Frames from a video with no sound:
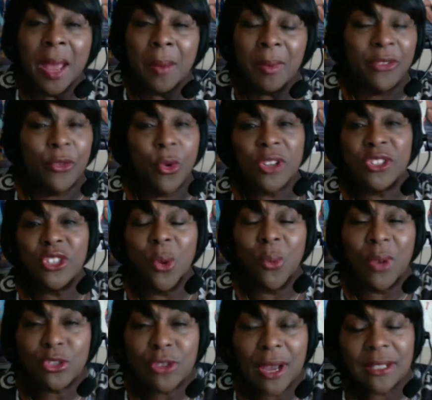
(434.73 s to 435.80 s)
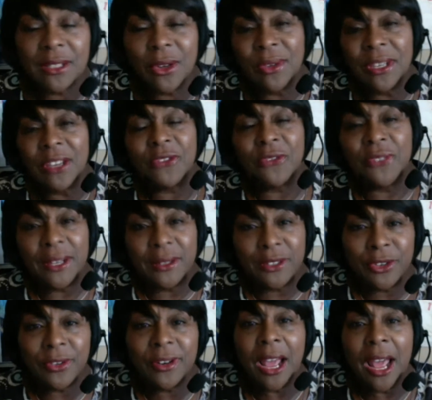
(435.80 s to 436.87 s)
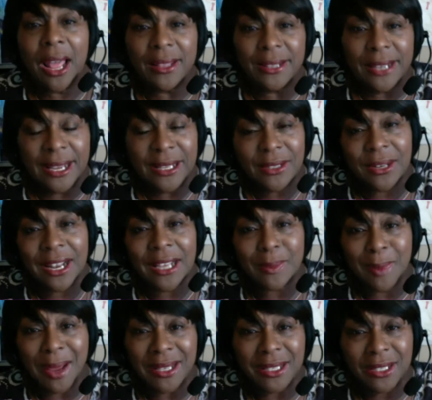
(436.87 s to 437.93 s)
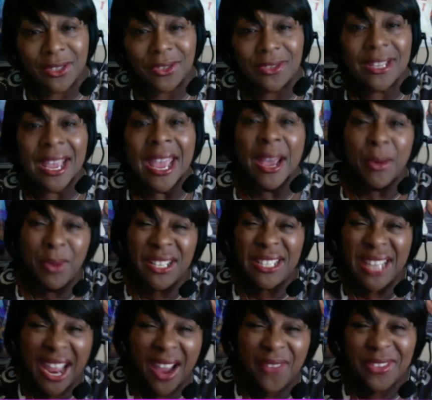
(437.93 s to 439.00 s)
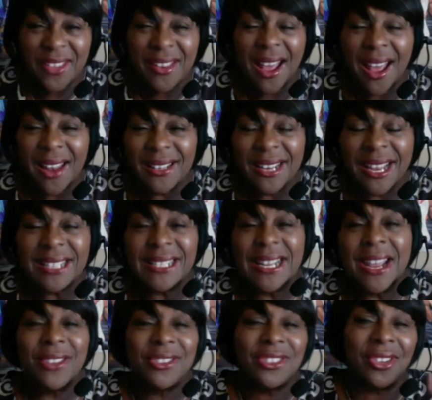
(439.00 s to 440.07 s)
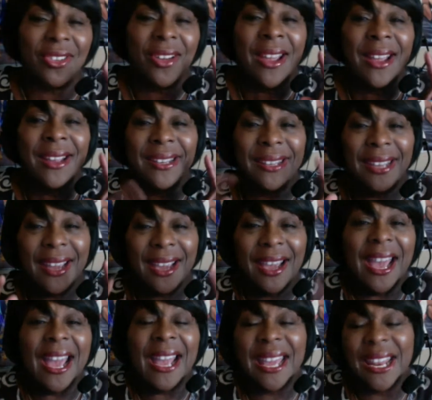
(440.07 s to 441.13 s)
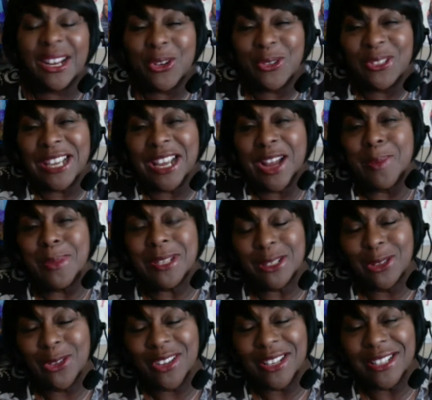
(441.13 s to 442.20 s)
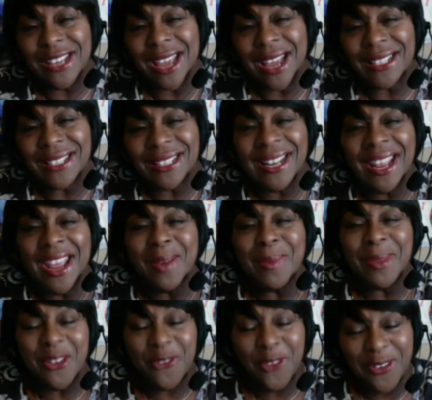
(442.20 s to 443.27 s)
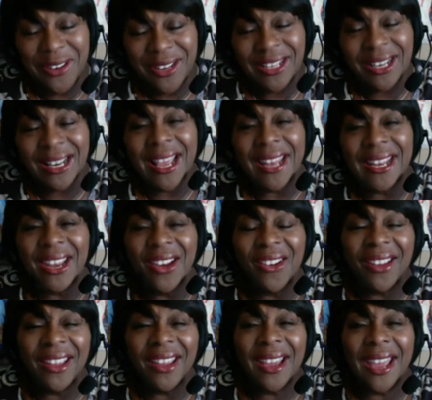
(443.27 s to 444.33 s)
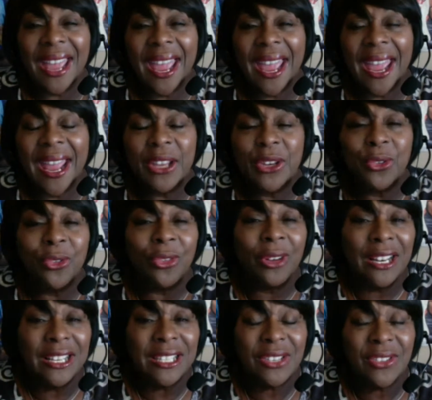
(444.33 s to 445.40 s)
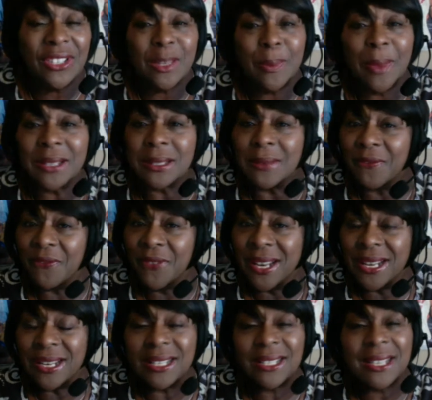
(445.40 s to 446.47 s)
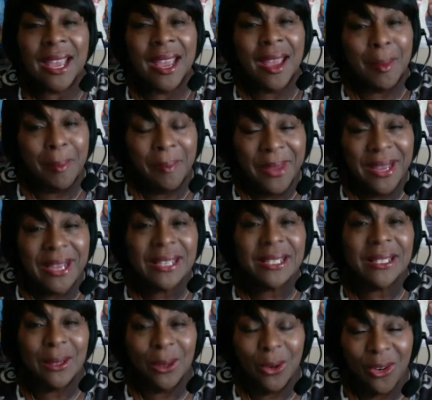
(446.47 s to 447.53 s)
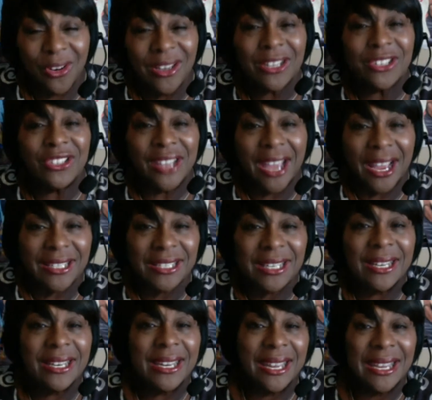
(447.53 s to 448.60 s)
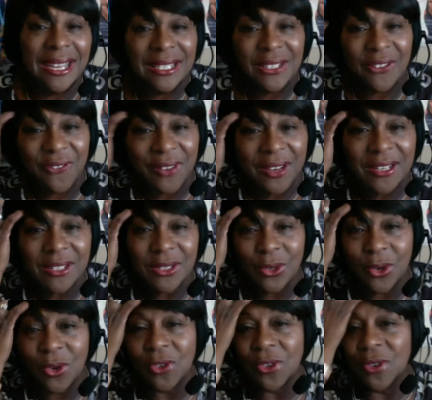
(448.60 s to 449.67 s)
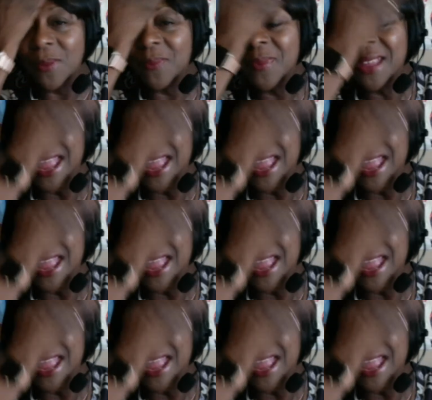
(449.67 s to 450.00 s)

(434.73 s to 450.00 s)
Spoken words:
But of course, no one tries to go get fit during the holidays, so that's my excuse. Well, it's after the holidays now, so yeah, I got to go check out Miss Gloria Jackson. But if you're in the Atlanta area and you're really serious about some fitness, Miss Gloria Jackson is a fitness guru,